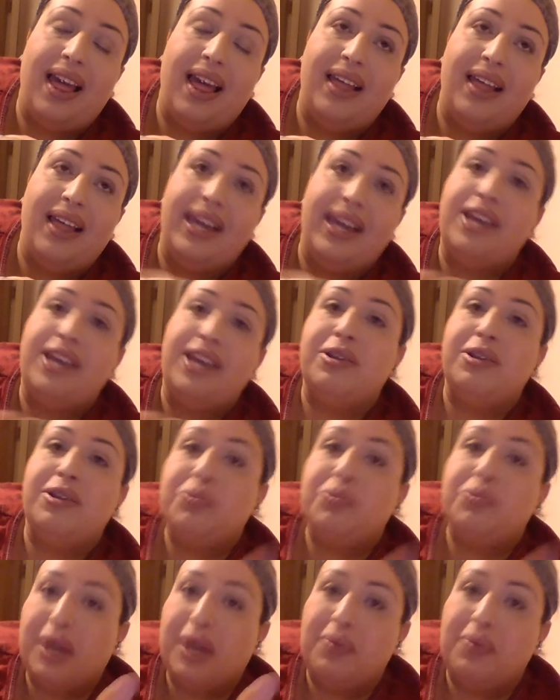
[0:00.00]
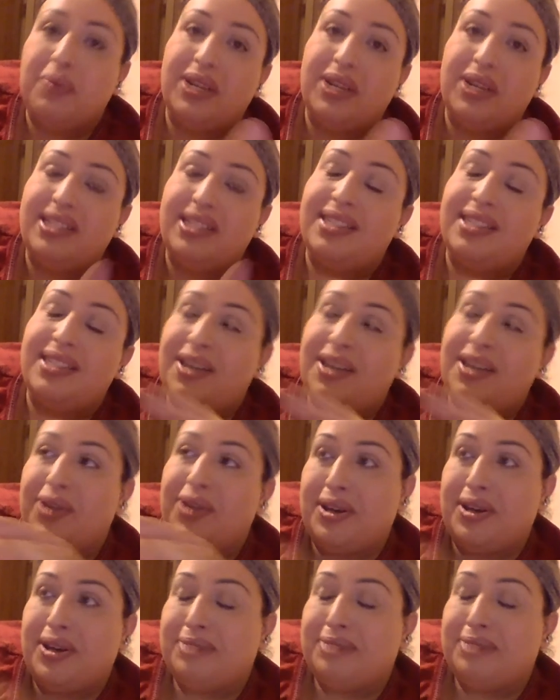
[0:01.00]
here's what I wanted to tell
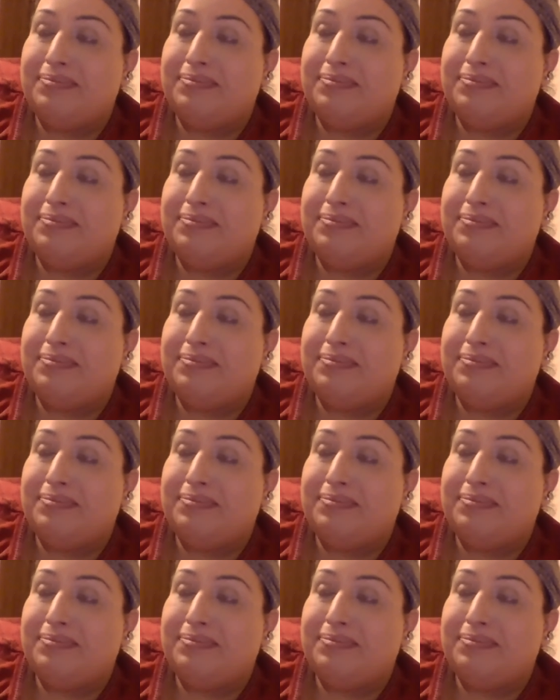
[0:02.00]
y'all.